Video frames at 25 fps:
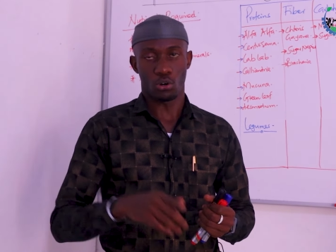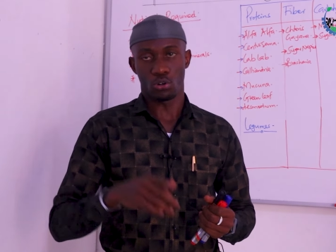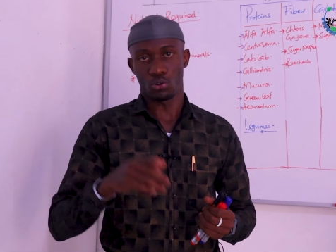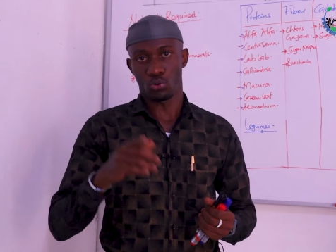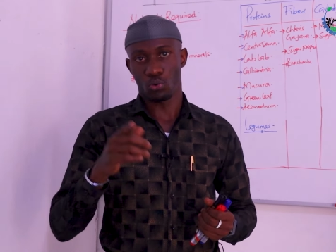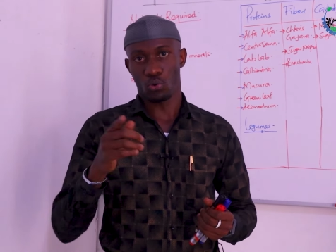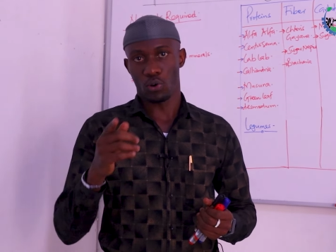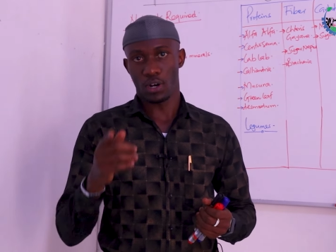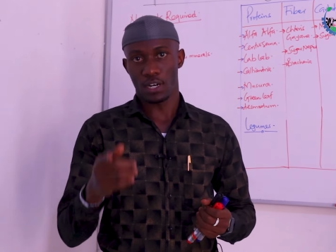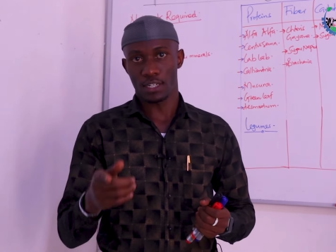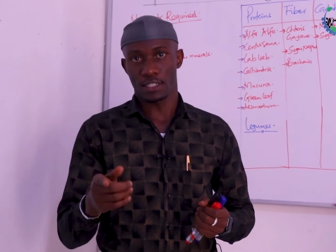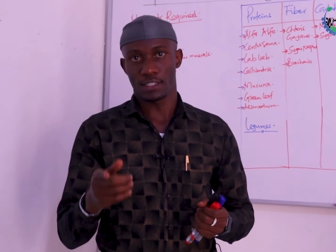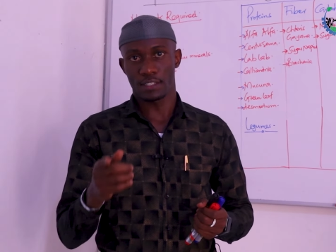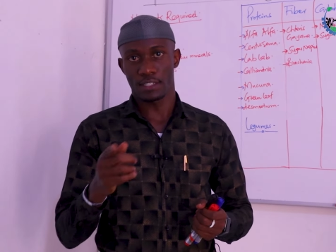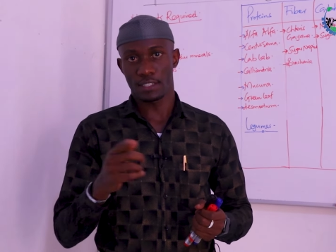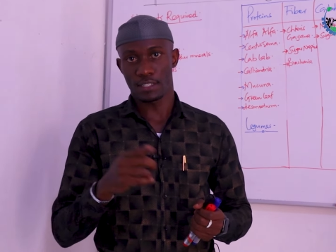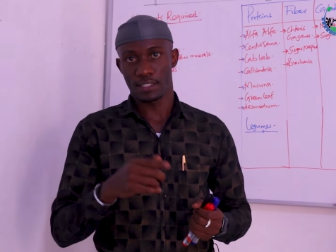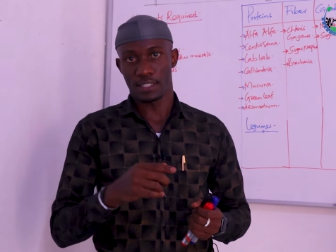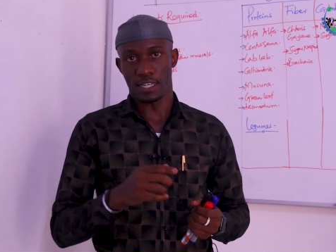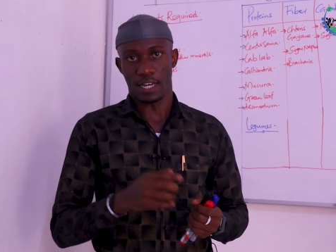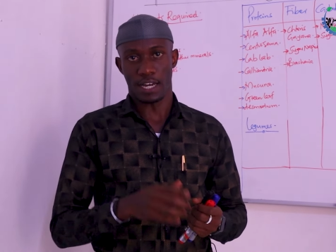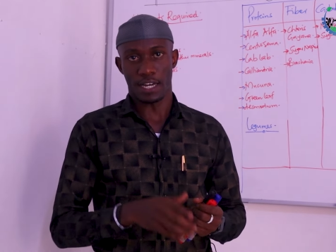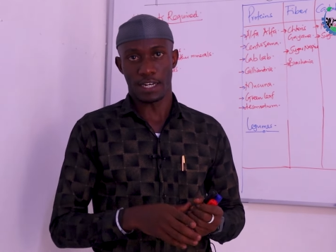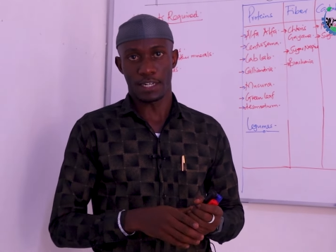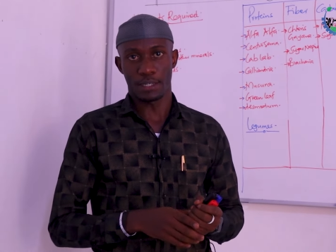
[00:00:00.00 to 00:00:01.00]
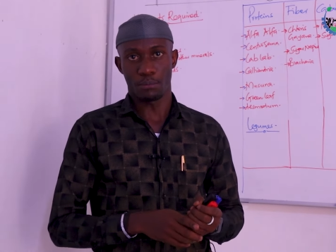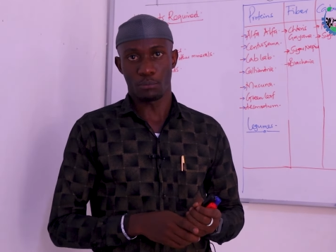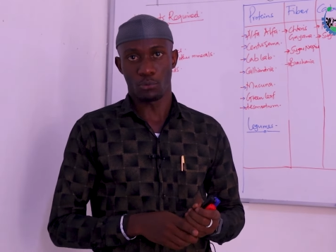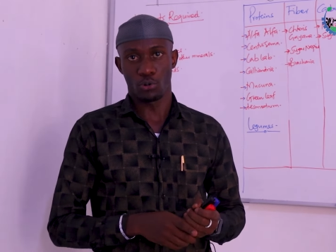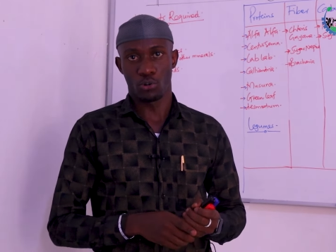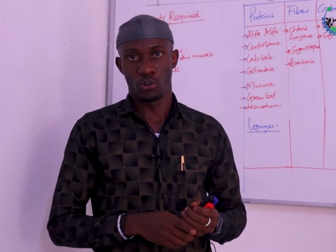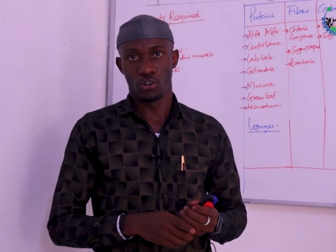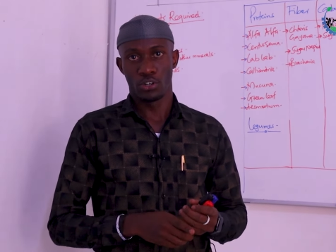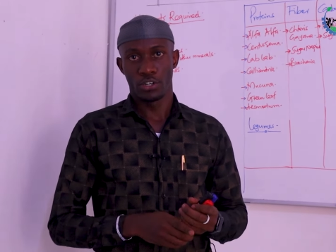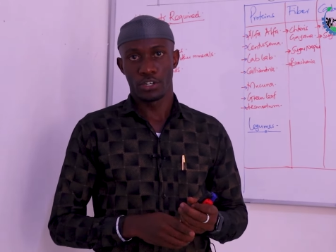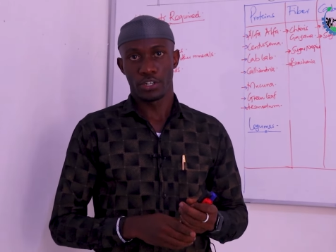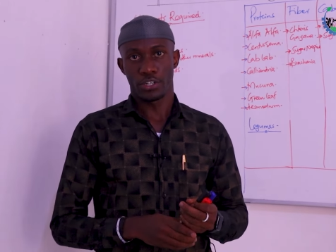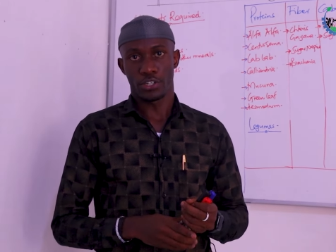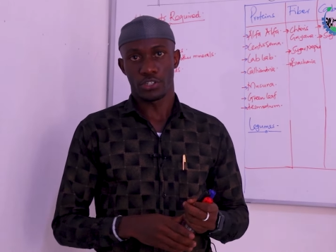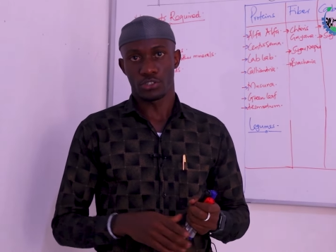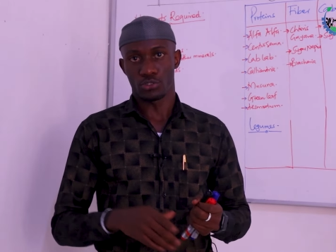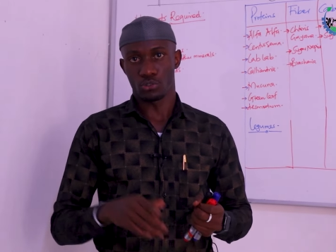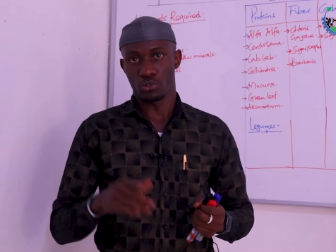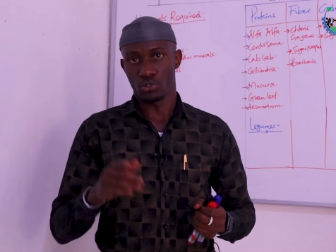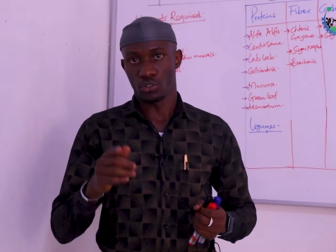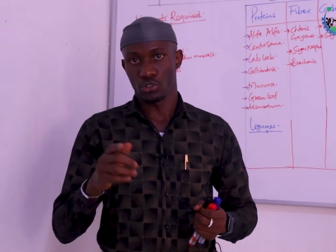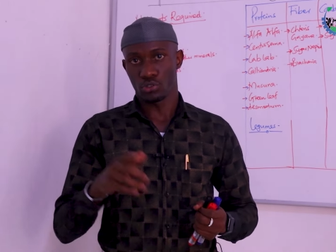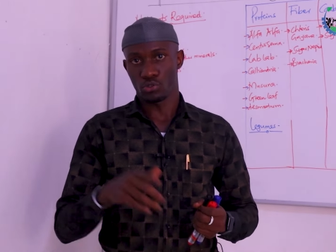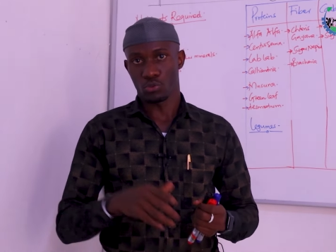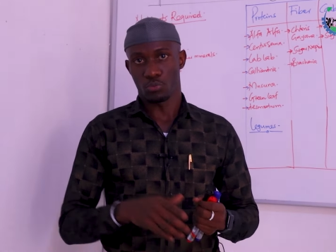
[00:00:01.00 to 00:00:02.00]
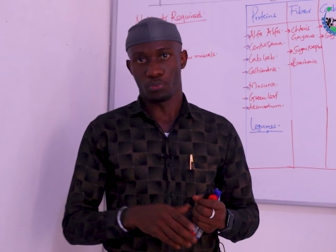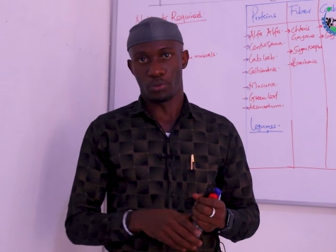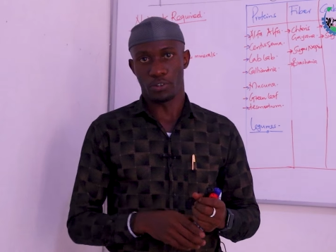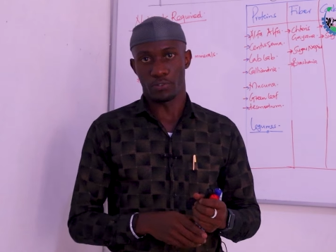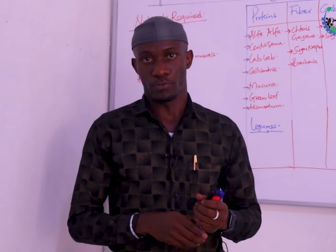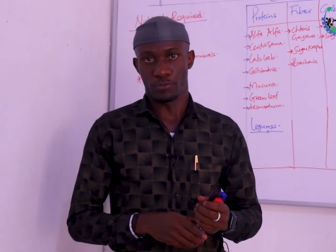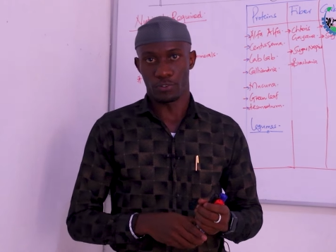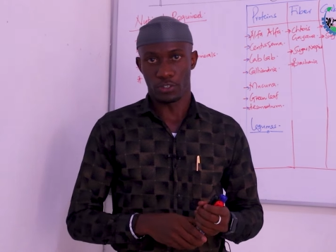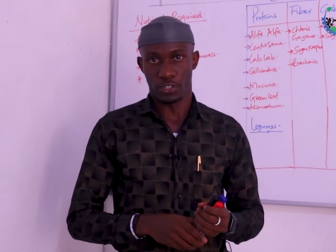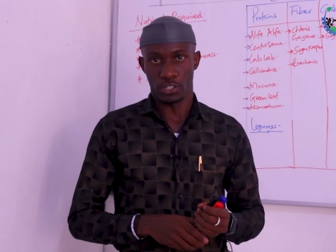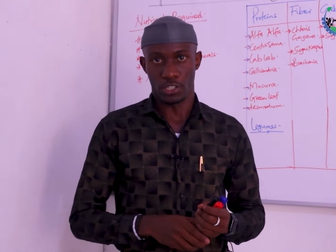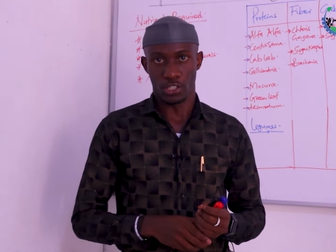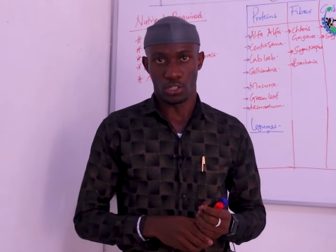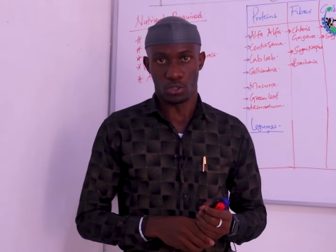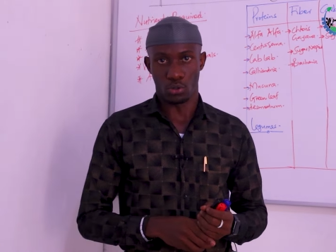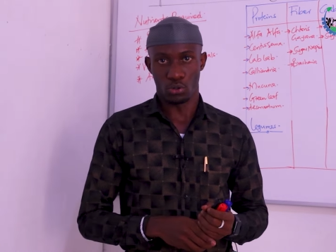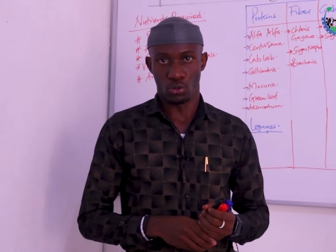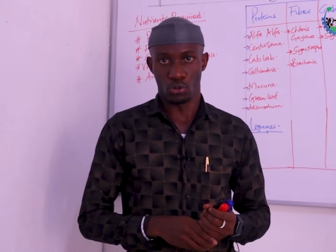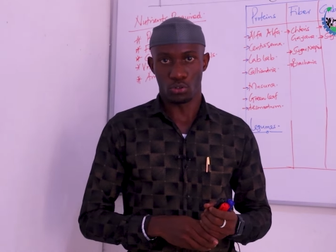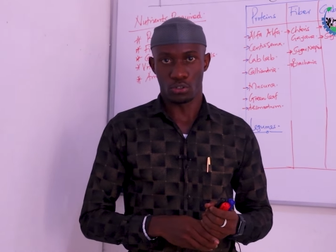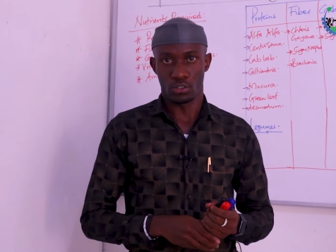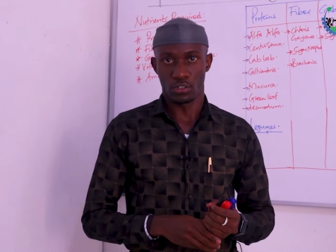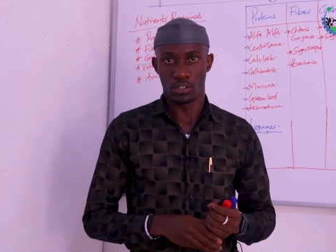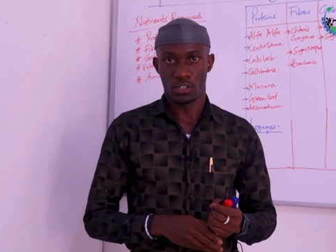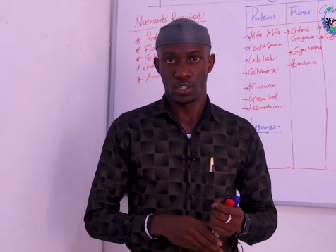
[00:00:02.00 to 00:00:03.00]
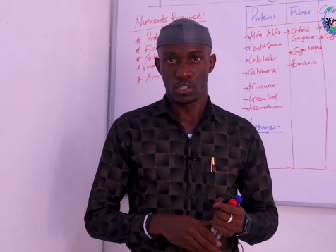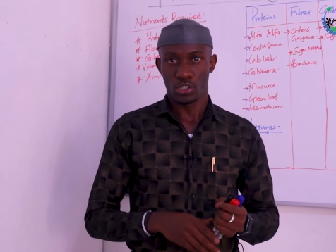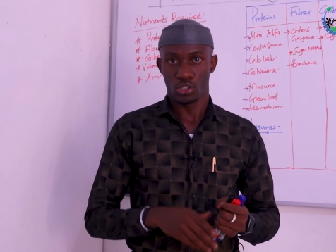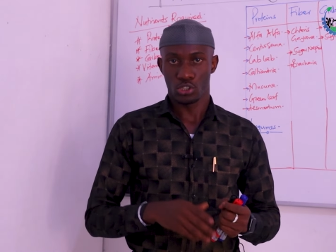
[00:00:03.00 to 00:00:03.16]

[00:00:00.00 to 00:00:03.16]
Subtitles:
on what this animal is going to be feeding on.